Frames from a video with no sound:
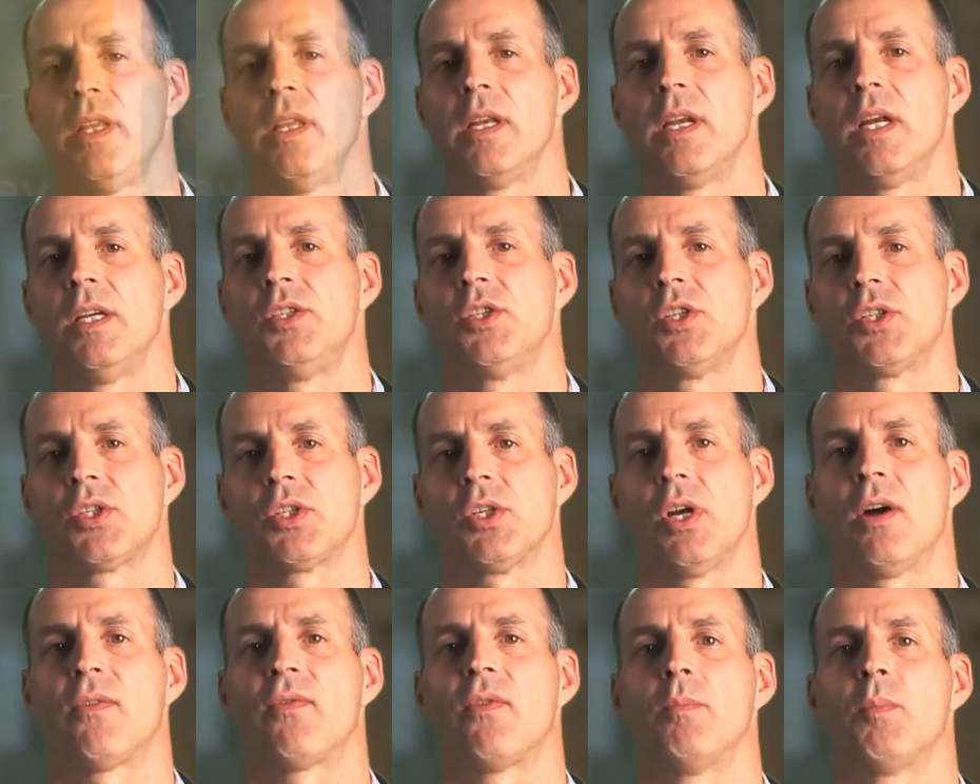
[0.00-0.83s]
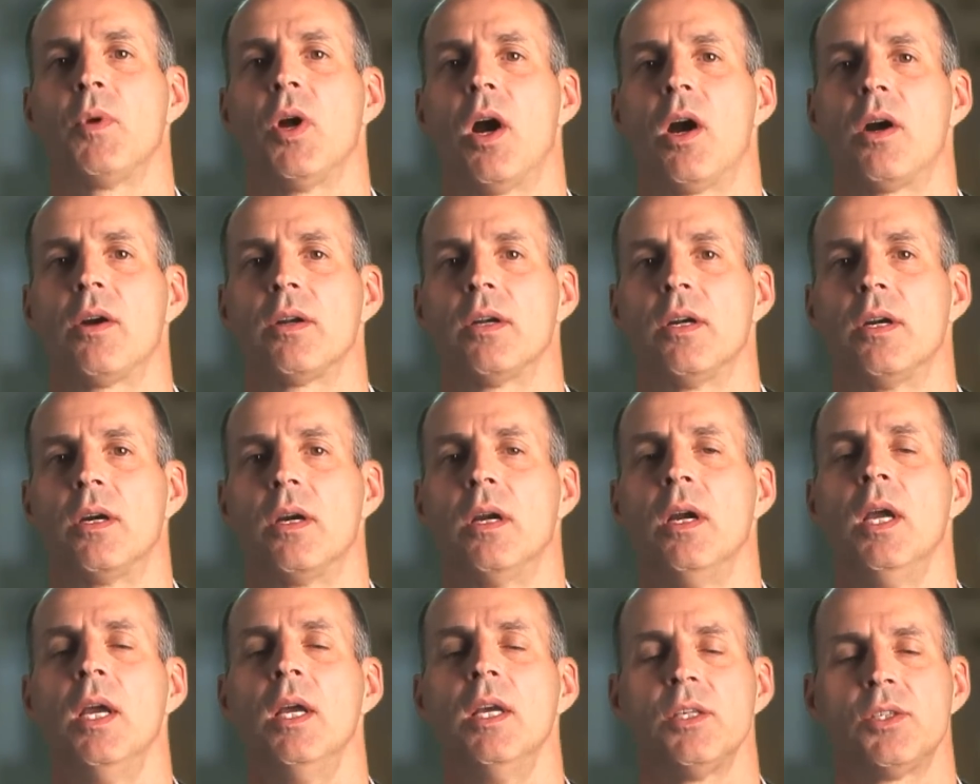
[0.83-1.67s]
that I just saw from
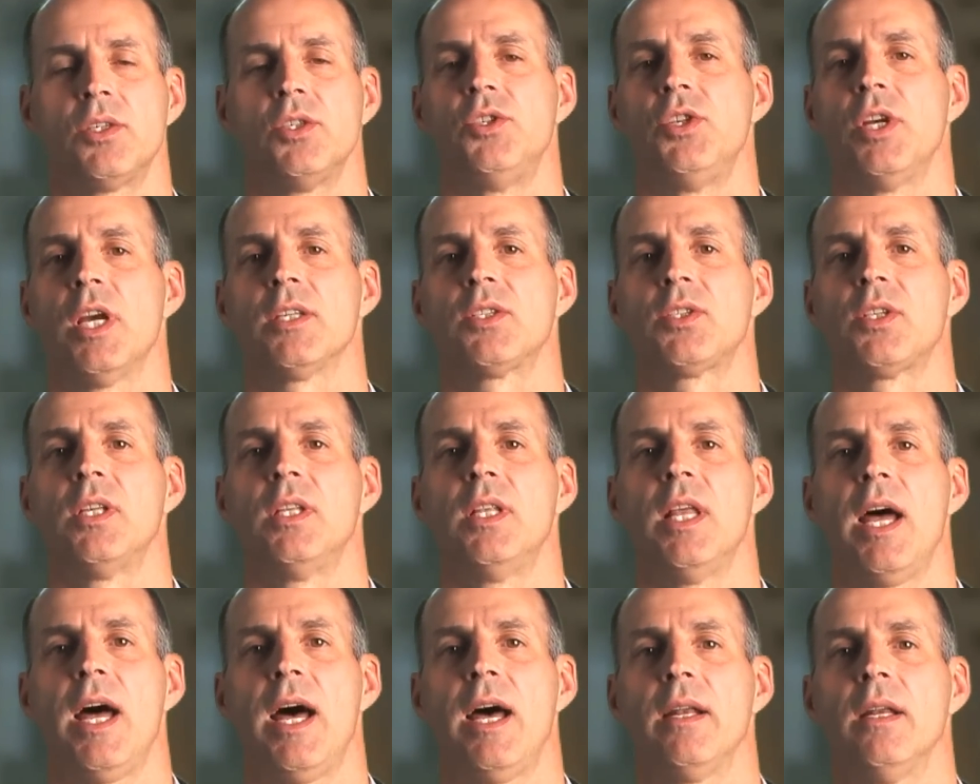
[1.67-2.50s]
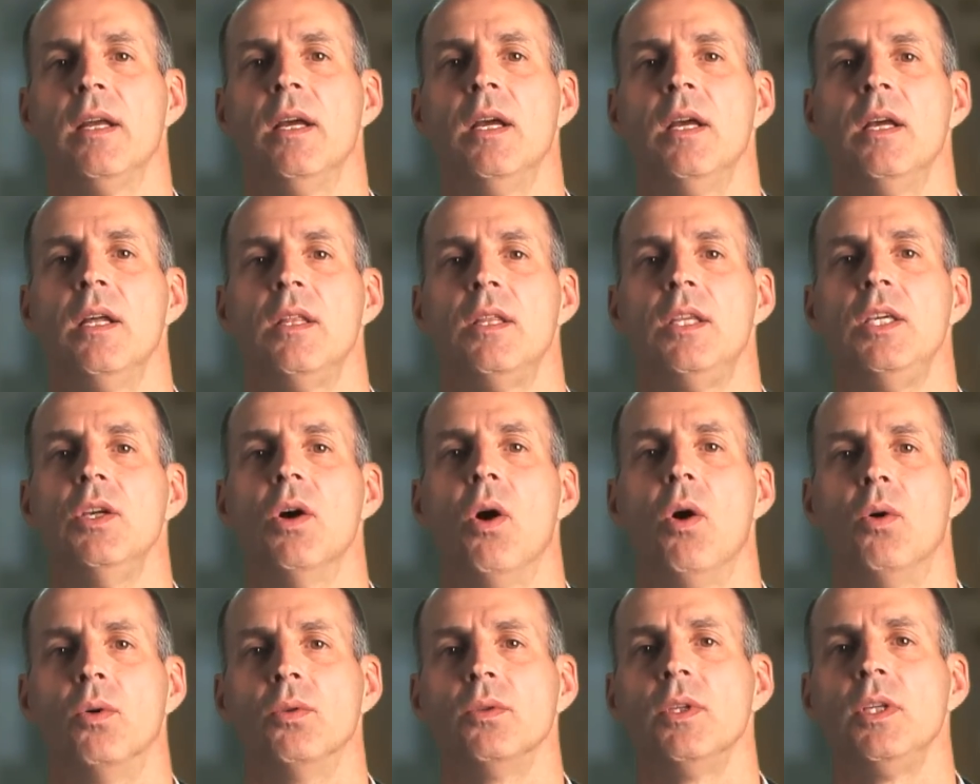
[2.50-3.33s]
Gartner suggested that the
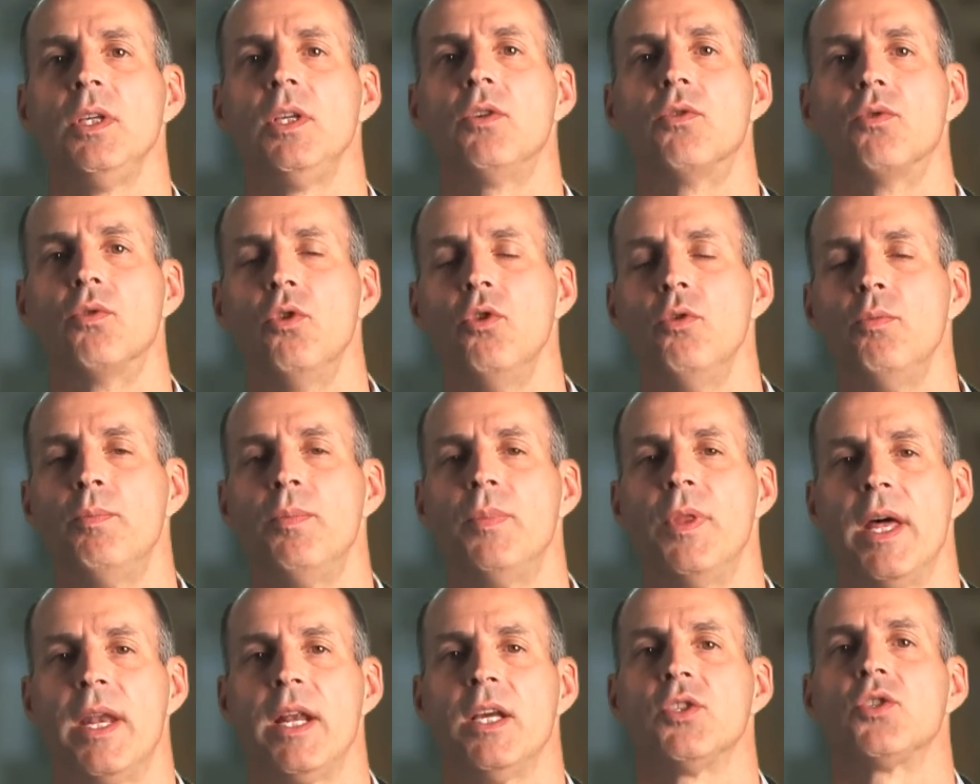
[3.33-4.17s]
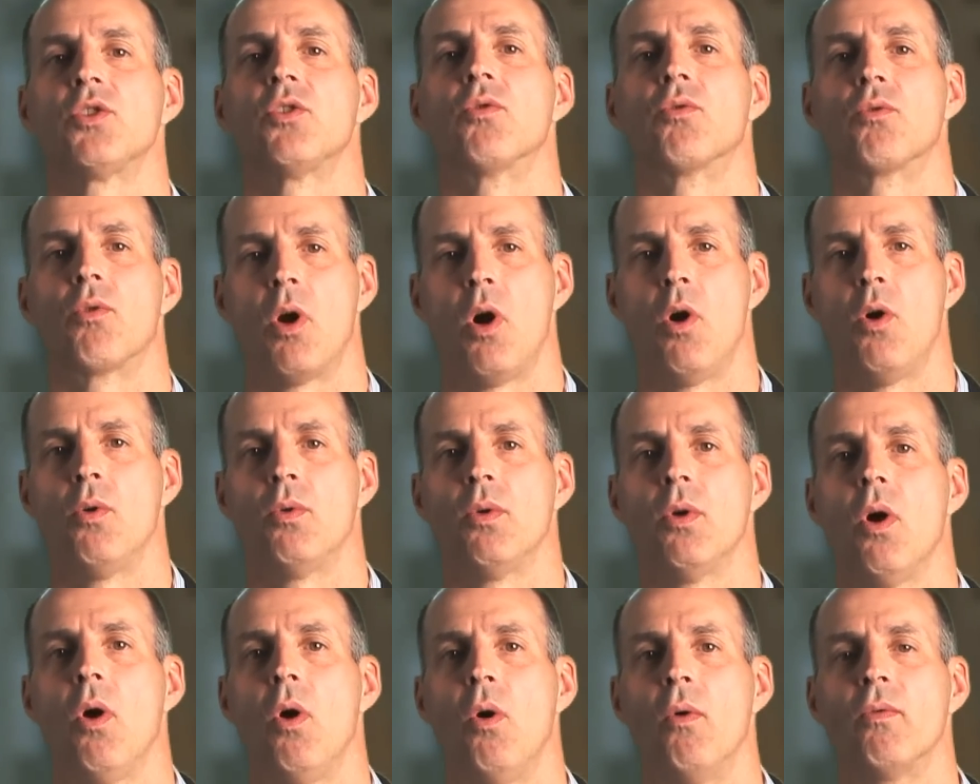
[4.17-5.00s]
only group that has
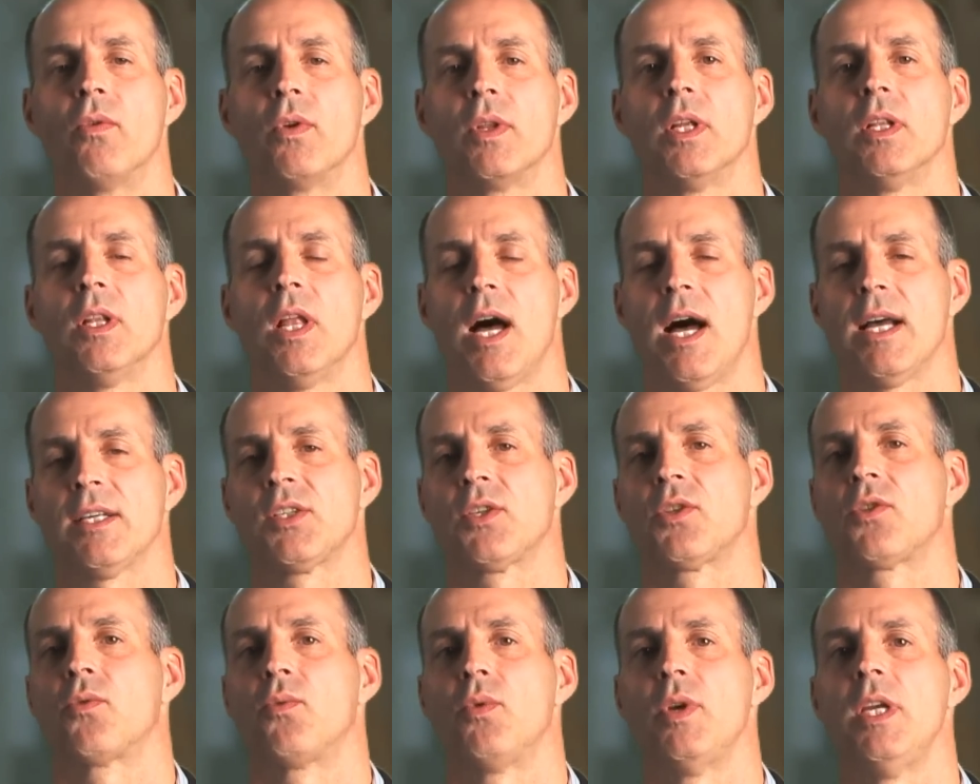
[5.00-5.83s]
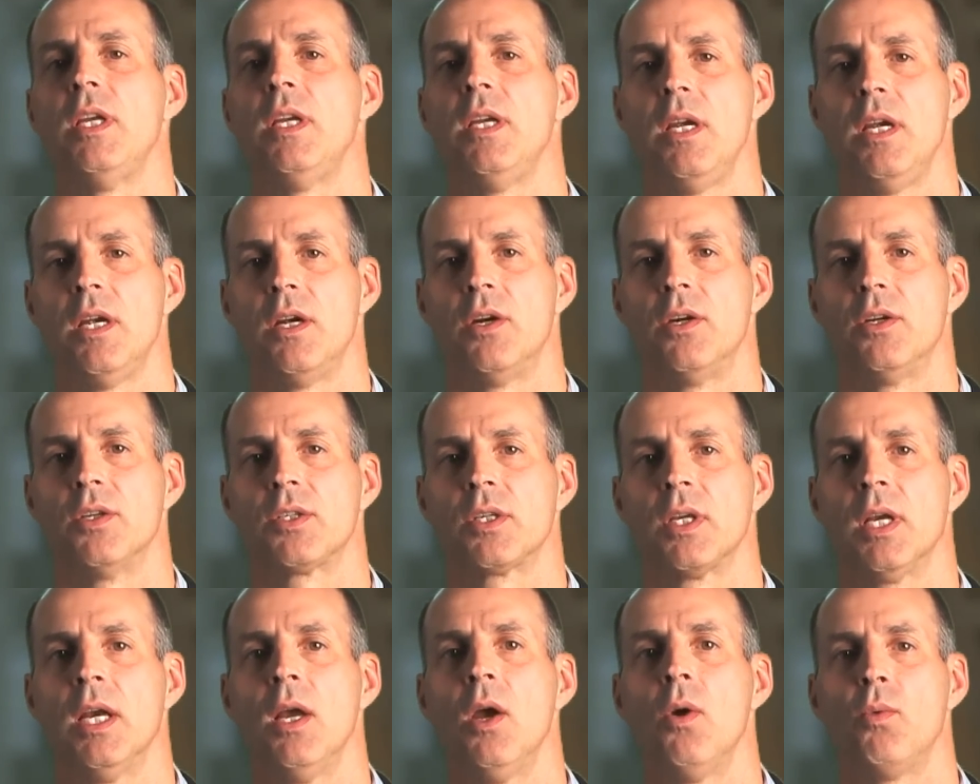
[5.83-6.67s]
grown over the last three
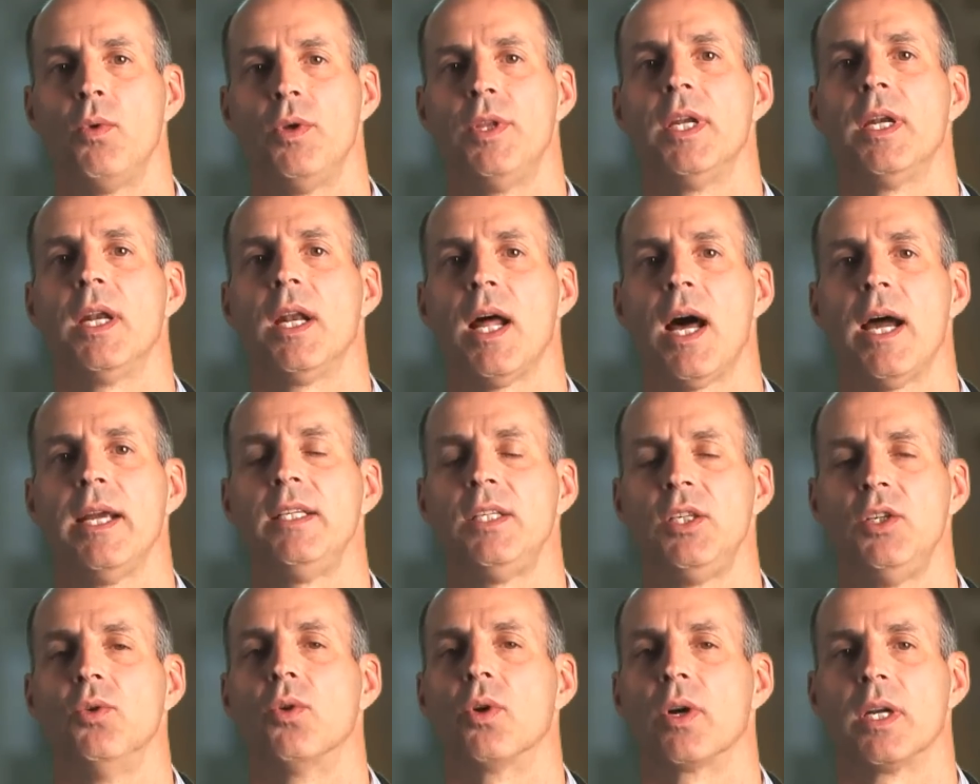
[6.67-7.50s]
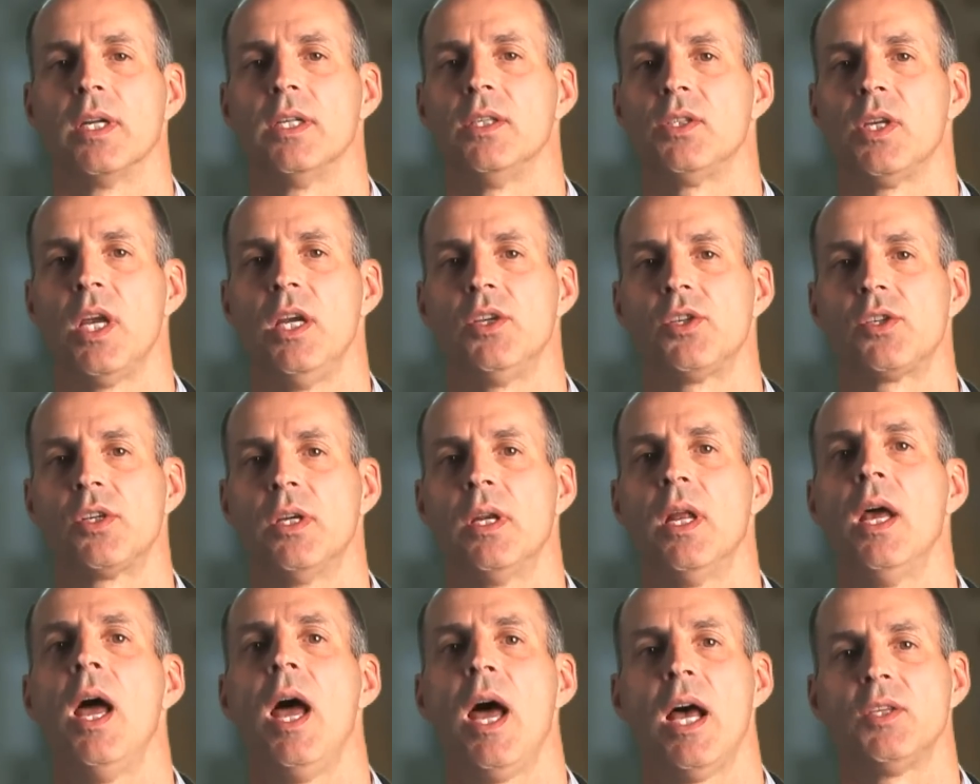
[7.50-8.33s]
years within an IT
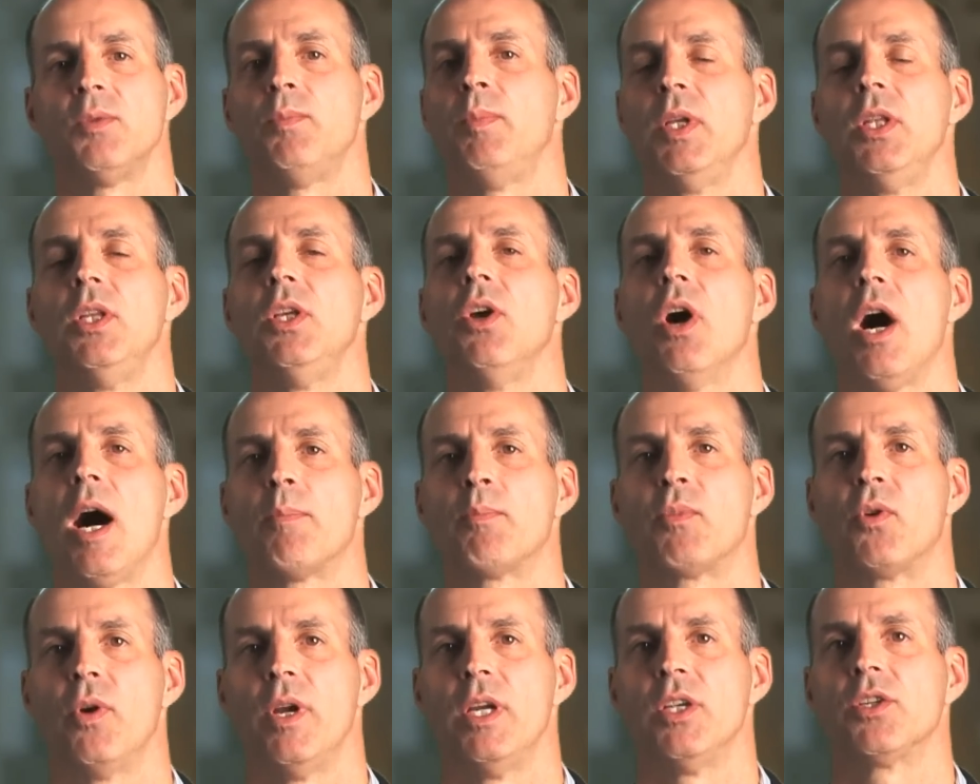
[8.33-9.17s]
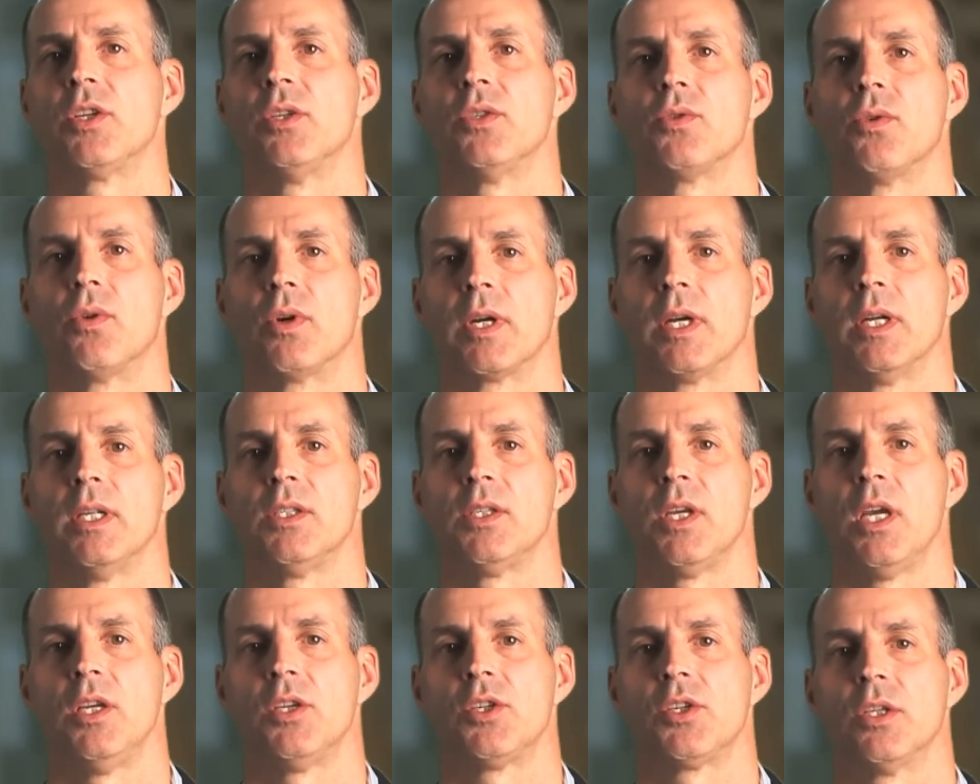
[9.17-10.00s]
organization has been the operations
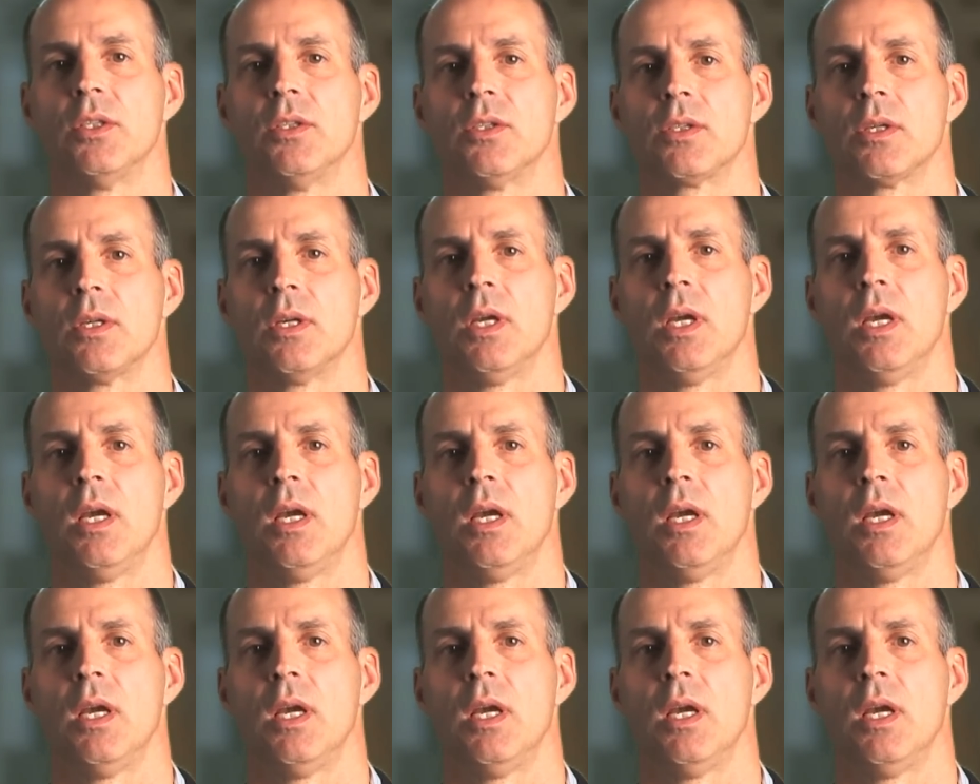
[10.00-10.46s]
organizations,